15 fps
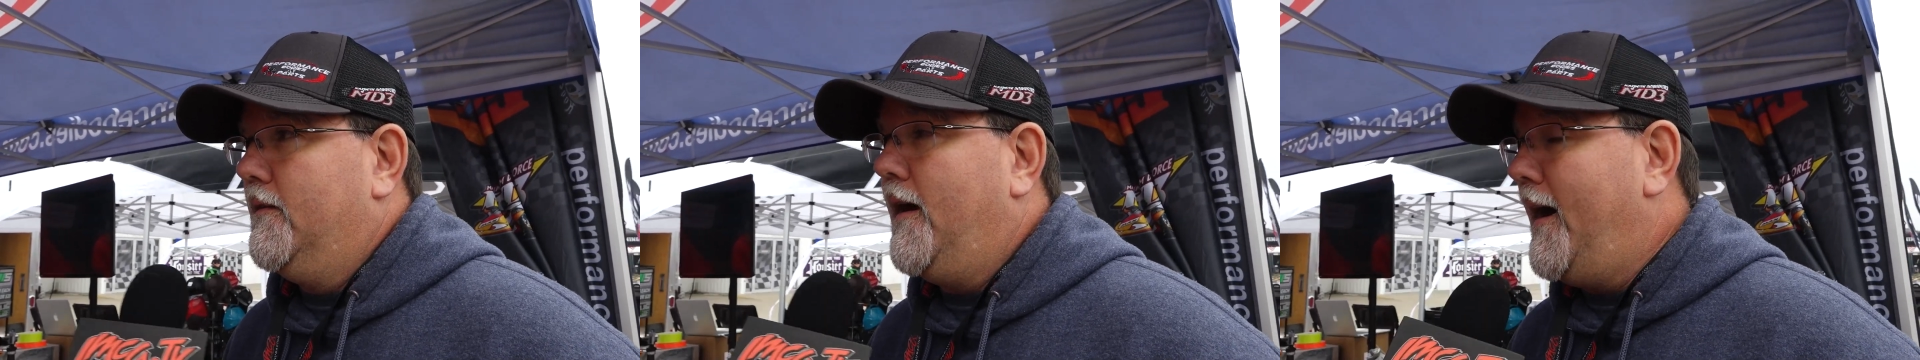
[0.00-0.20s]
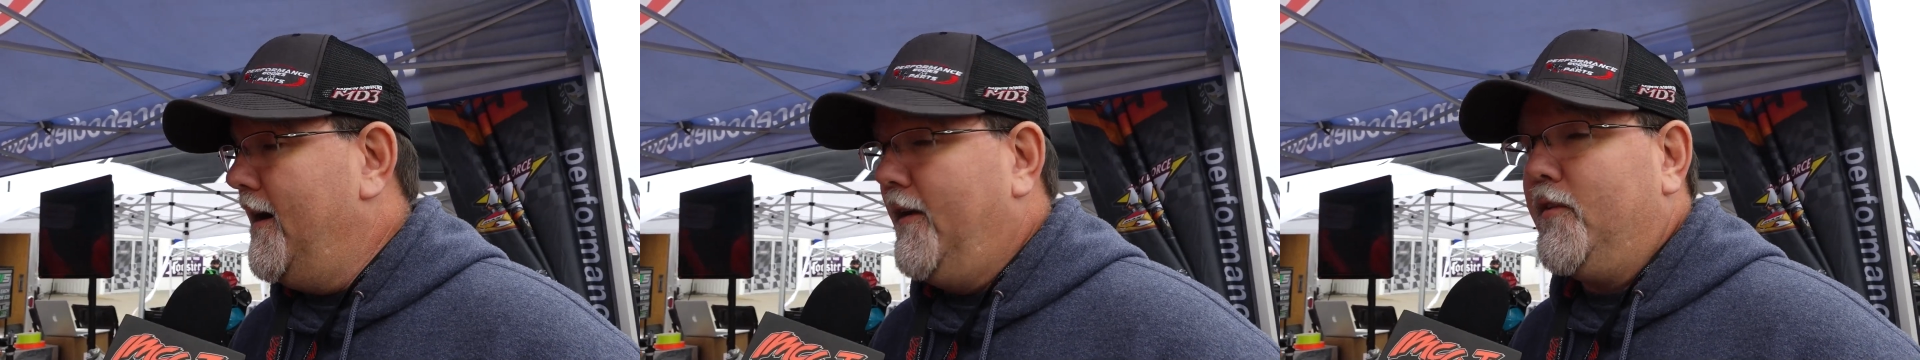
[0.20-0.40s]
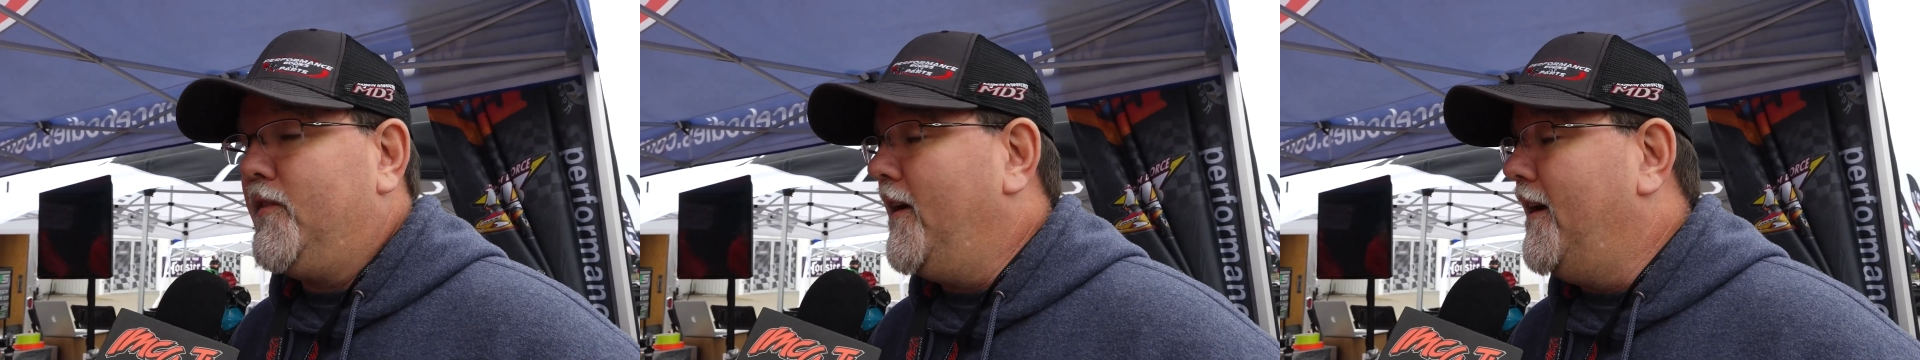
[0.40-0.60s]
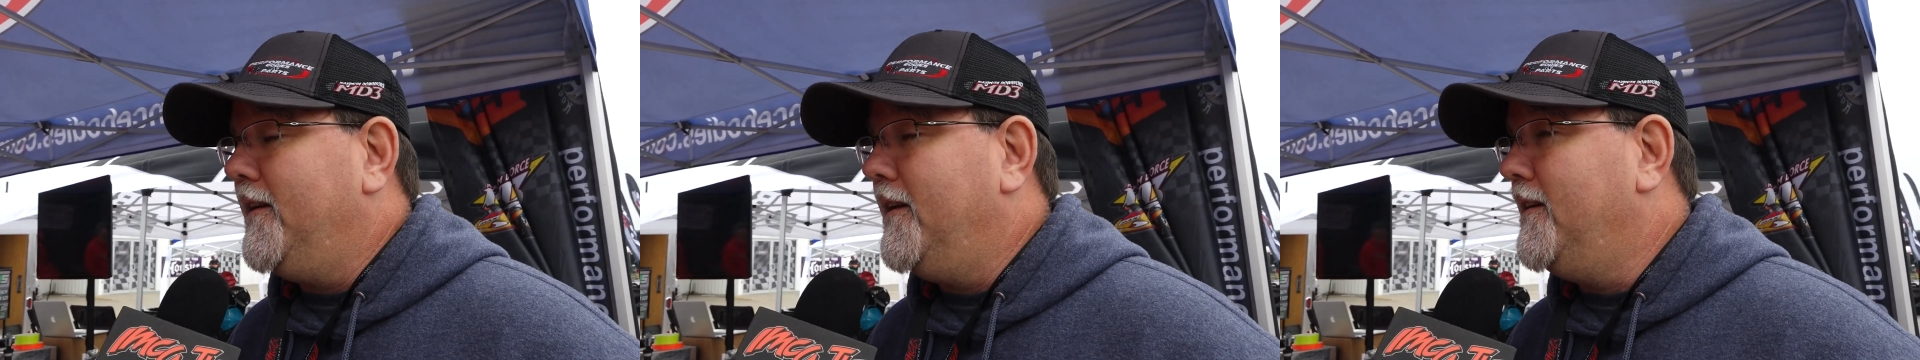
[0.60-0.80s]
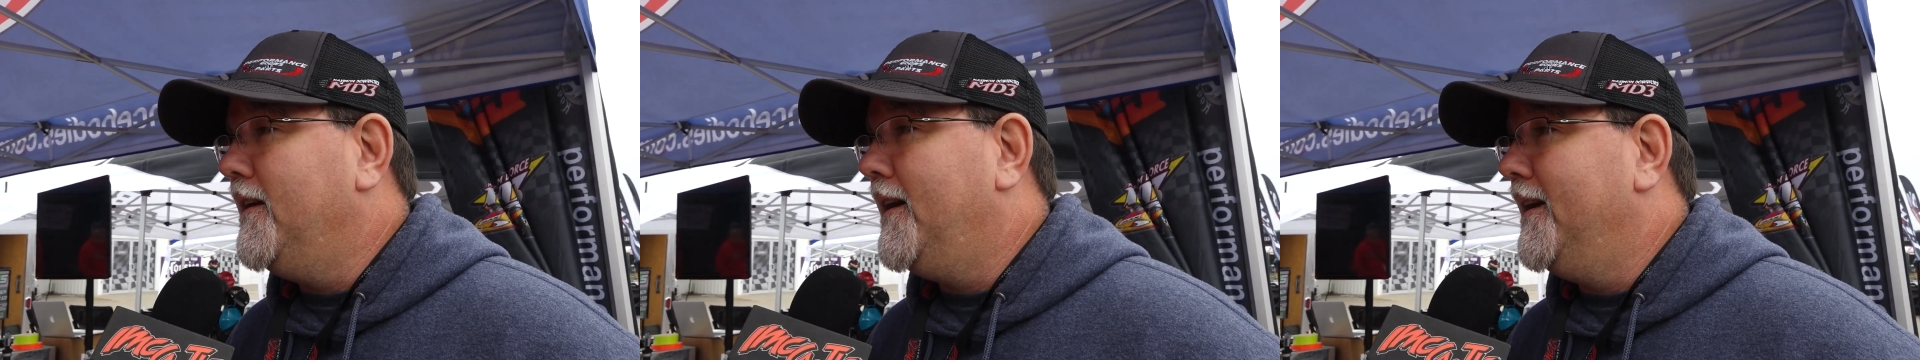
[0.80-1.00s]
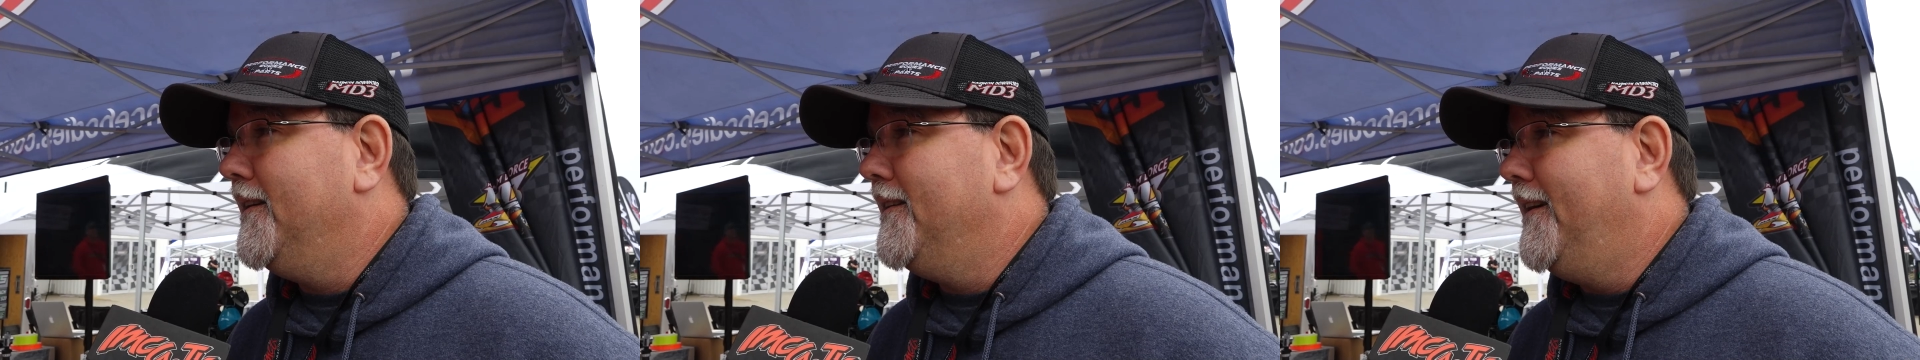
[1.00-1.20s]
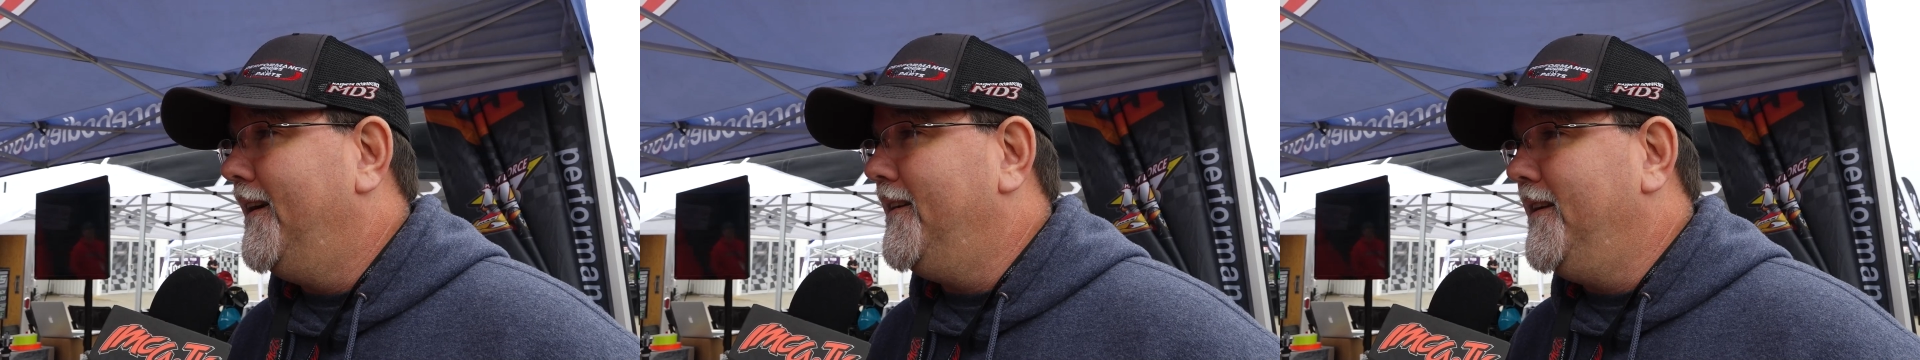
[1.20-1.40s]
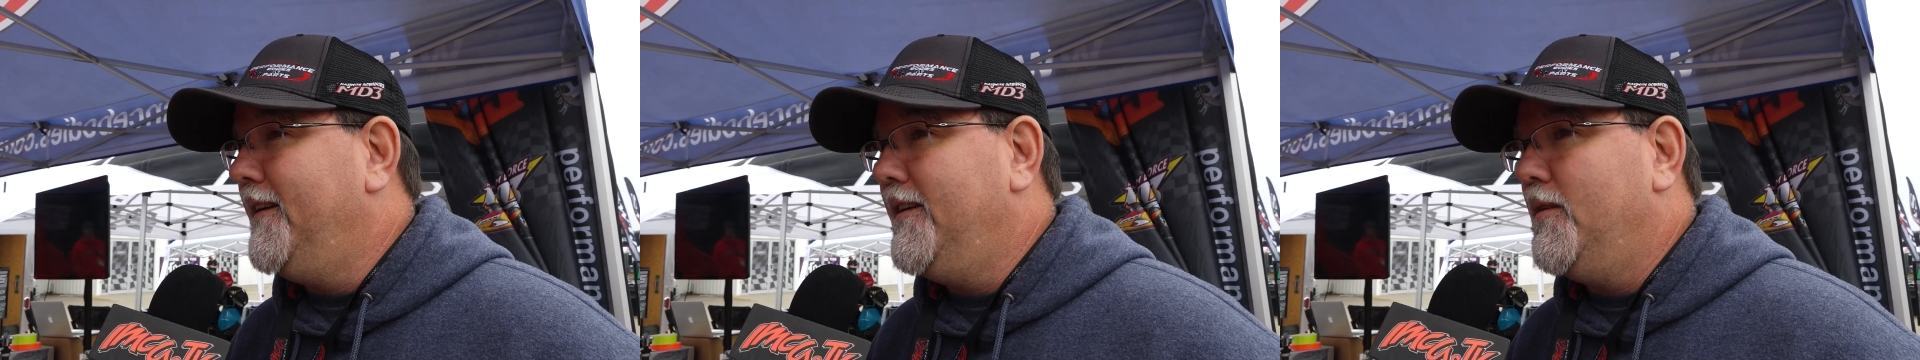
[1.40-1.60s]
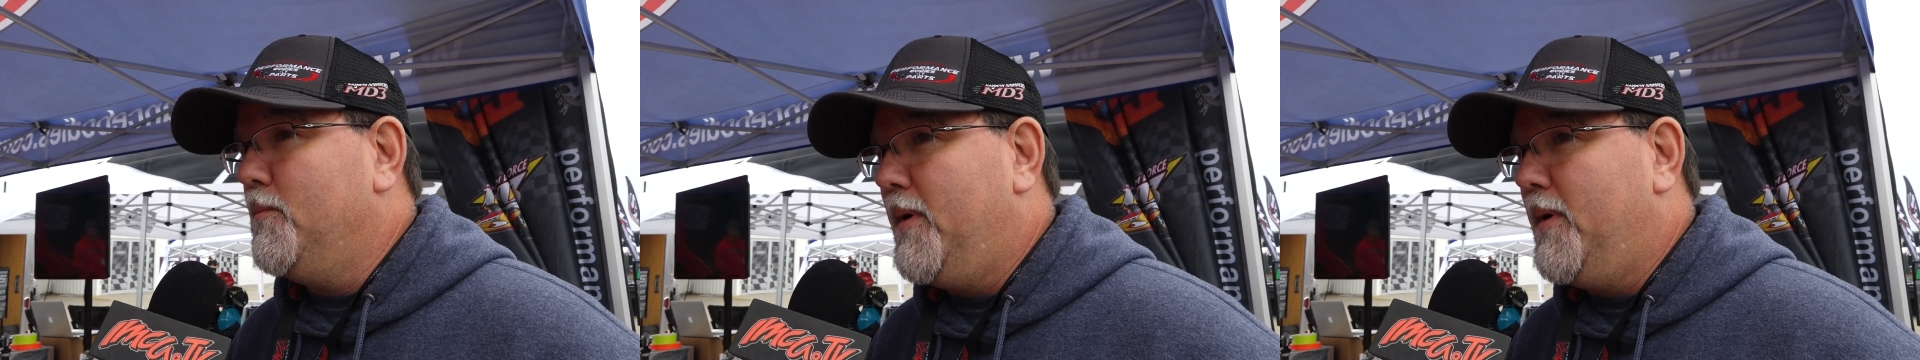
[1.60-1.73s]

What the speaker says: Honestly, I did not. I didn't,